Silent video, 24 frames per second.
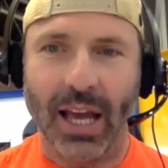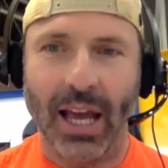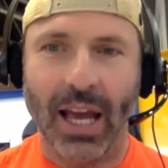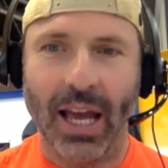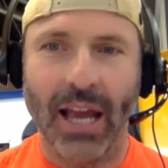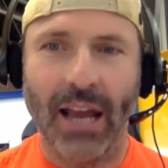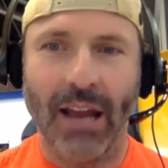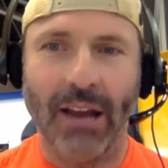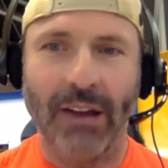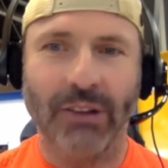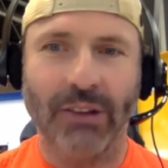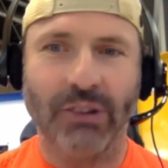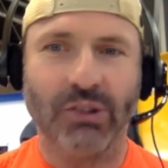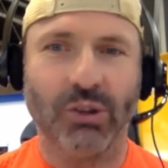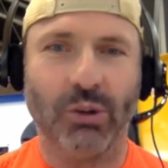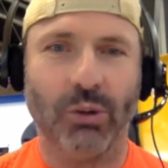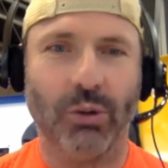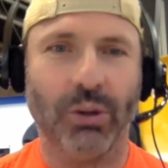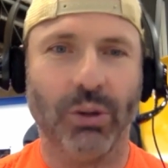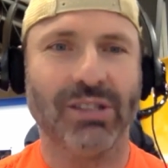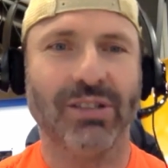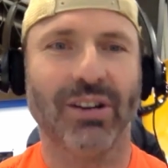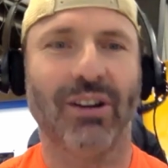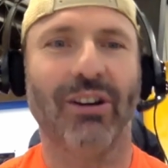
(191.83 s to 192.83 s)
And
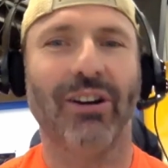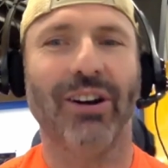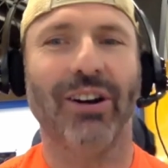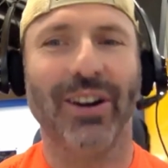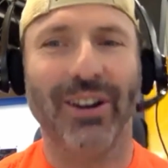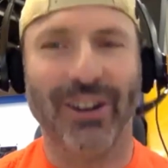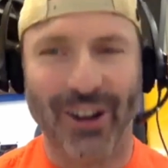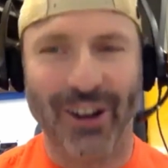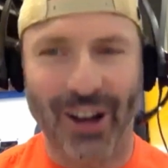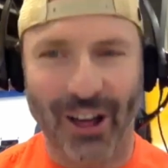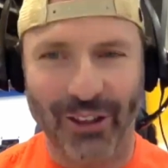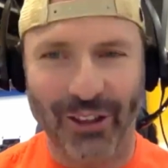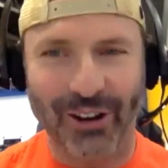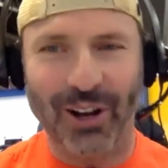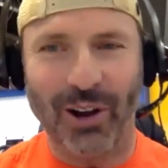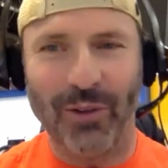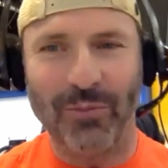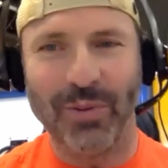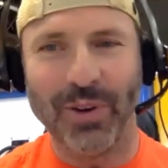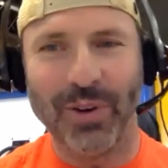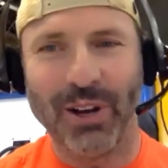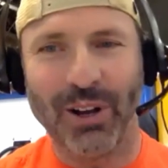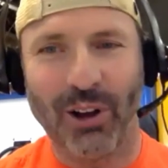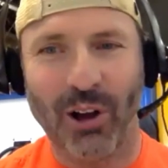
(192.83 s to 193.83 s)
so we started another
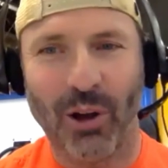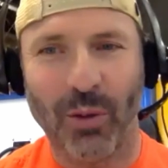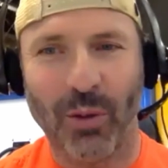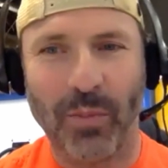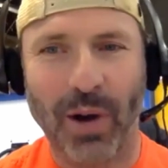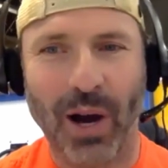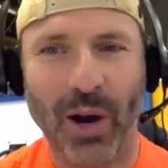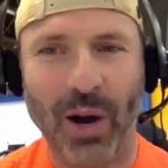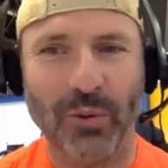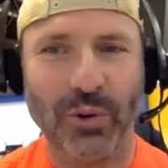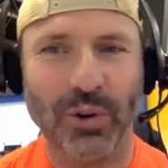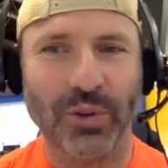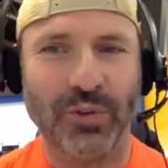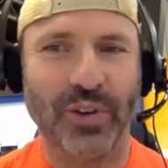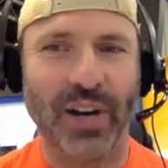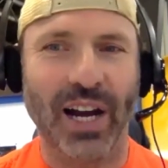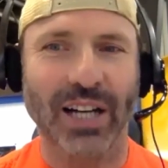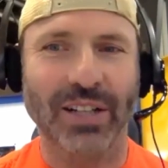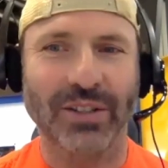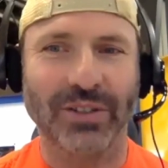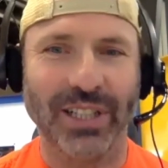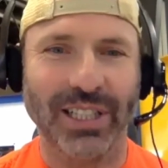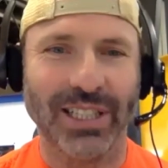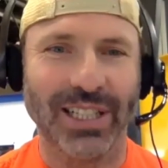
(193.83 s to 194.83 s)
company called
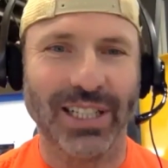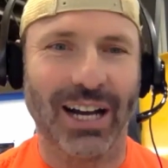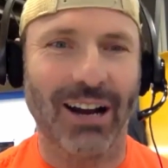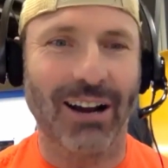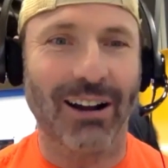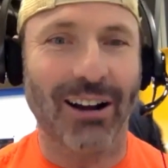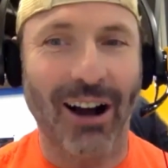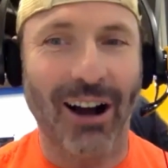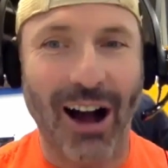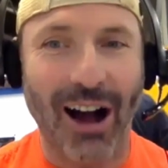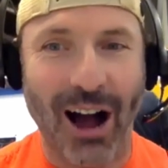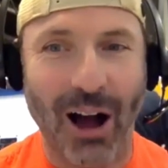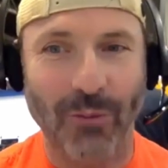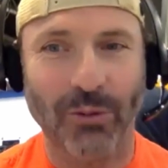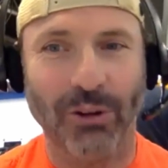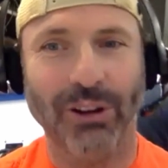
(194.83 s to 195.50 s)
mywoodfactory.com,